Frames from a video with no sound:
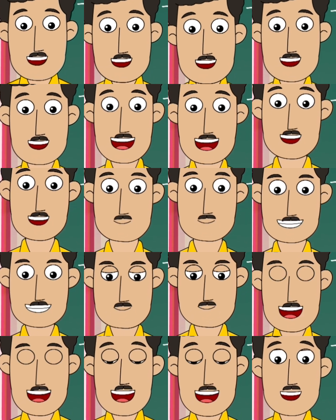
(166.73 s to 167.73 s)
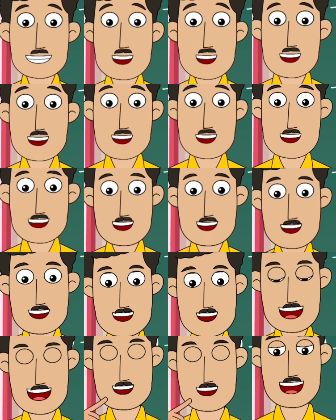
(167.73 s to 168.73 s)
this. It's a measurement.
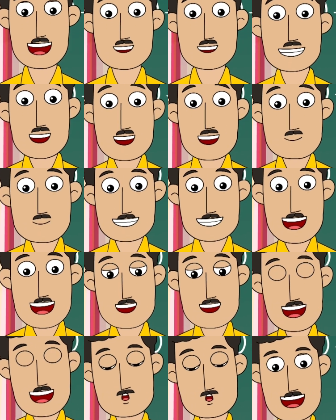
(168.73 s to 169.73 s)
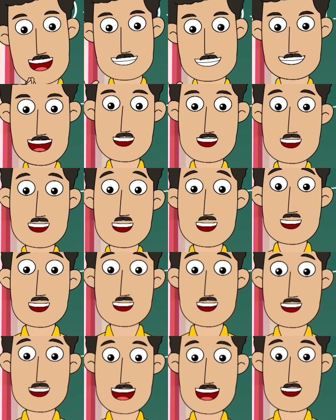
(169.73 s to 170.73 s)
It has different
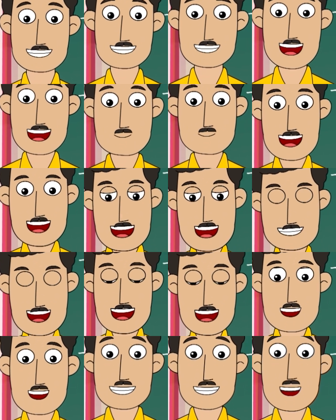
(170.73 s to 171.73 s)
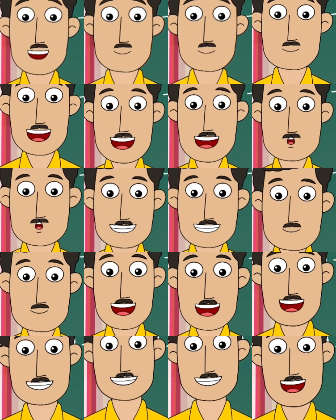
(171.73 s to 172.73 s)
capacities from 10 ml to
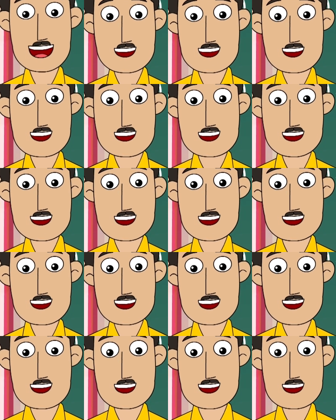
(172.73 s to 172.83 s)
500